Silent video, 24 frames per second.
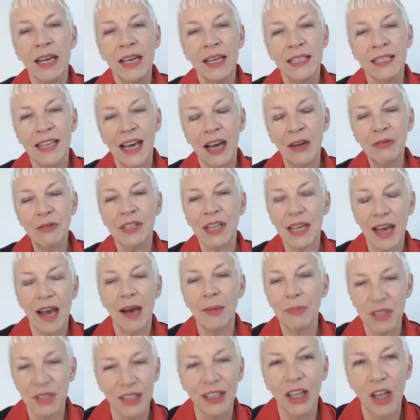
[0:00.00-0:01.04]
down to
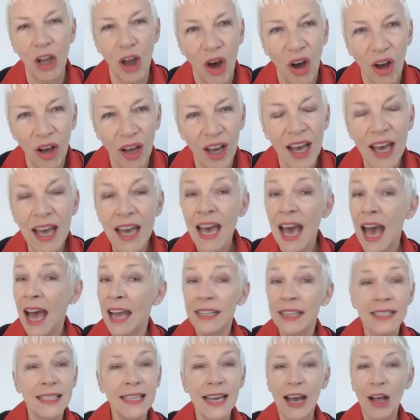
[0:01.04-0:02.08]
Camden Lock
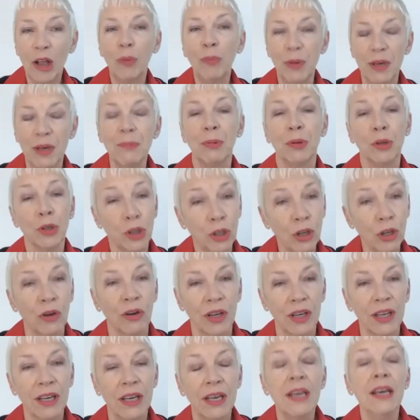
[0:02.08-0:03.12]
and tell people, look,